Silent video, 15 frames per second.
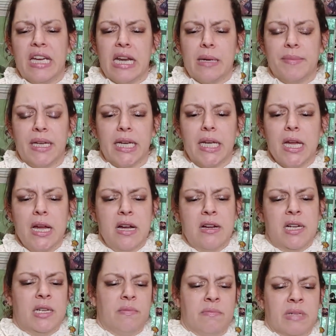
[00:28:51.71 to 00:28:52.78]
And I'm like,
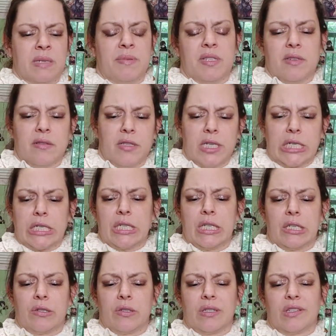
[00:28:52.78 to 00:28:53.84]
maybe the large
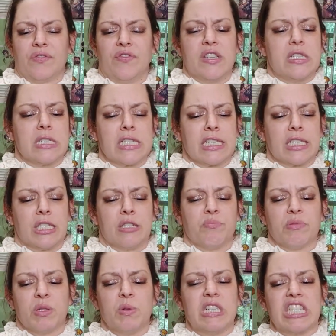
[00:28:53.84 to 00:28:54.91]
extra large will fit next year,
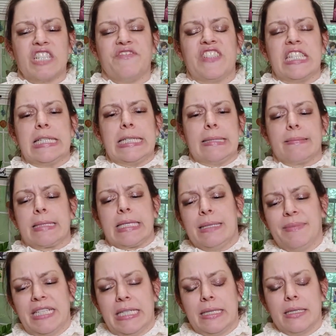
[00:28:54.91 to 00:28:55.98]
but I wanted to fit now,
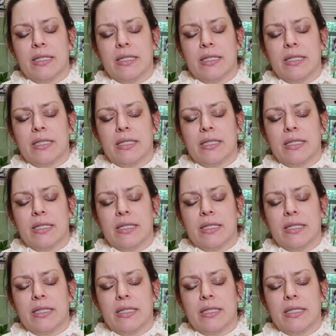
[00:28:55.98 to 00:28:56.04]
damn it.